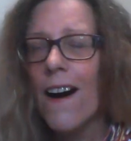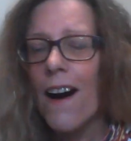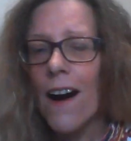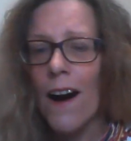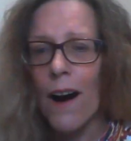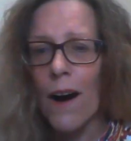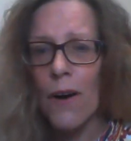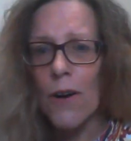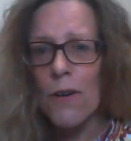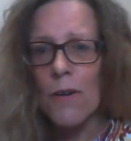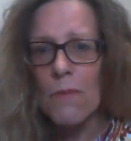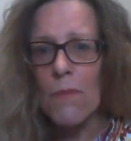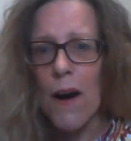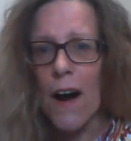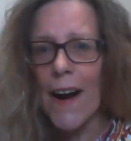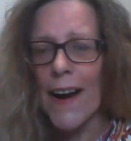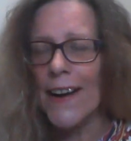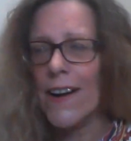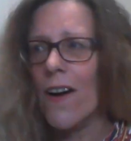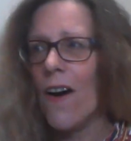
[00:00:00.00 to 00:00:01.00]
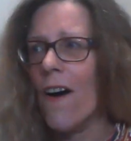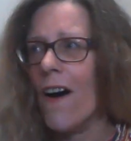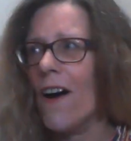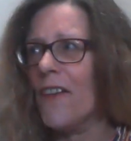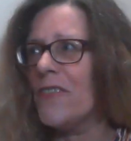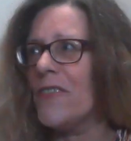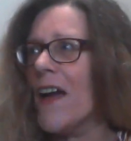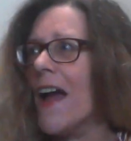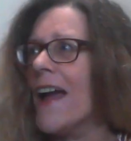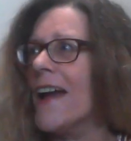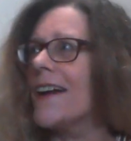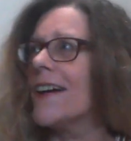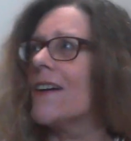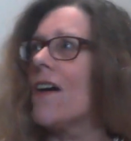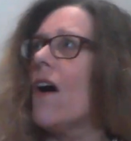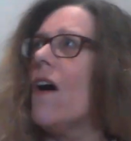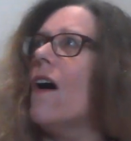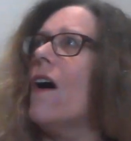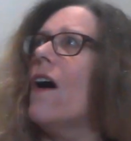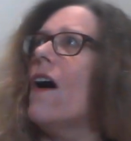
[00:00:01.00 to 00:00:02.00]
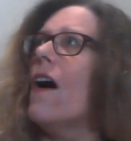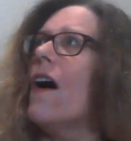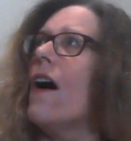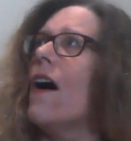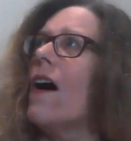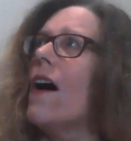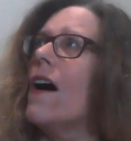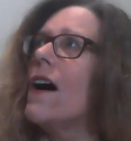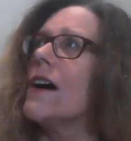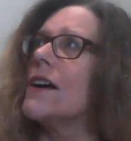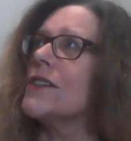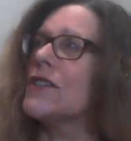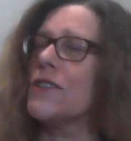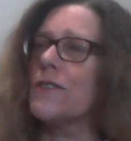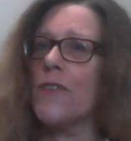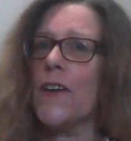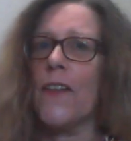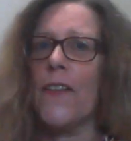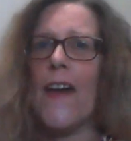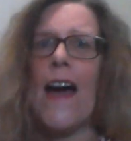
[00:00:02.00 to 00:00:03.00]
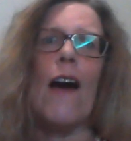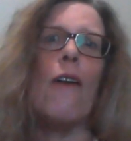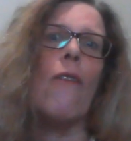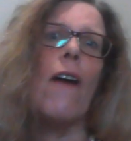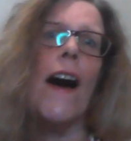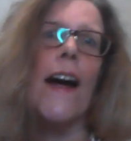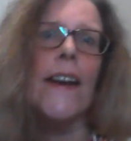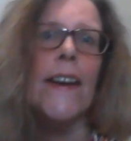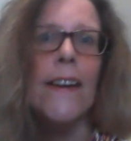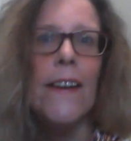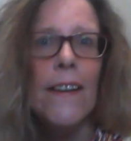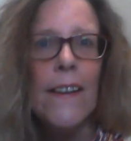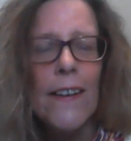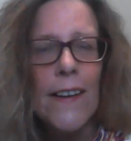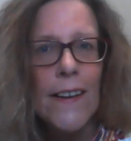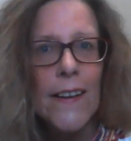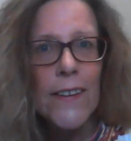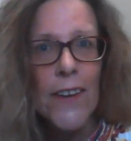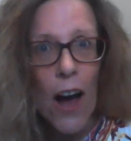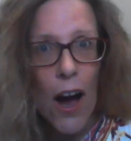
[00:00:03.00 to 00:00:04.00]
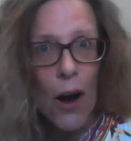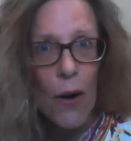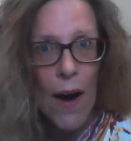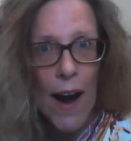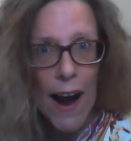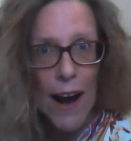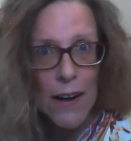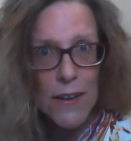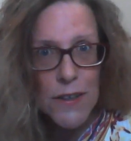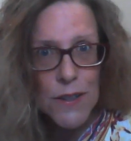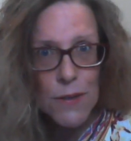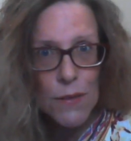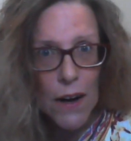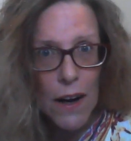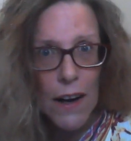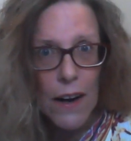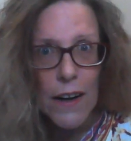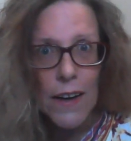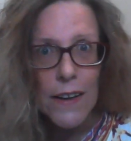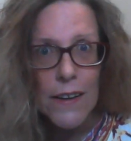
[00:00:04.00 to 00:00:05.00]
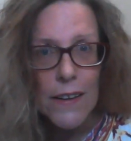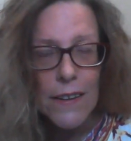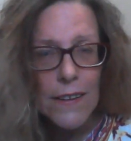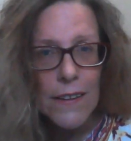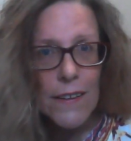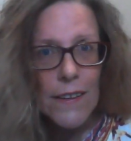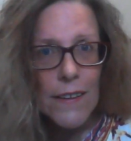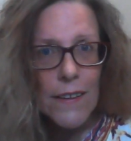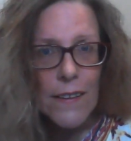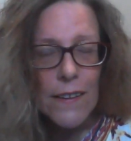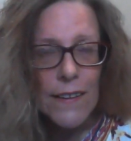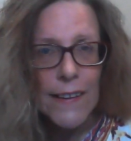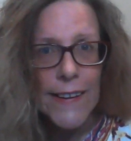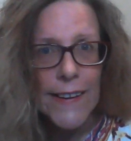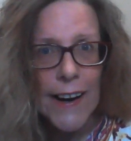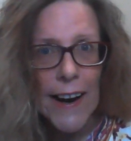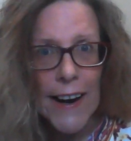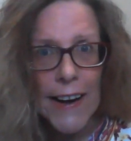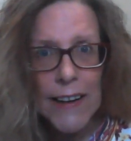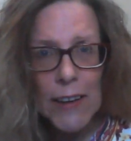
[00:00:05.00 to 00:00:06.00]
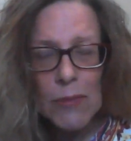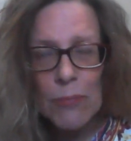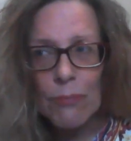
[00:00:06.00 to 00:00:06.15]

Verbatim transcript: Oh my God, thank gosh for that one. No housework, okay?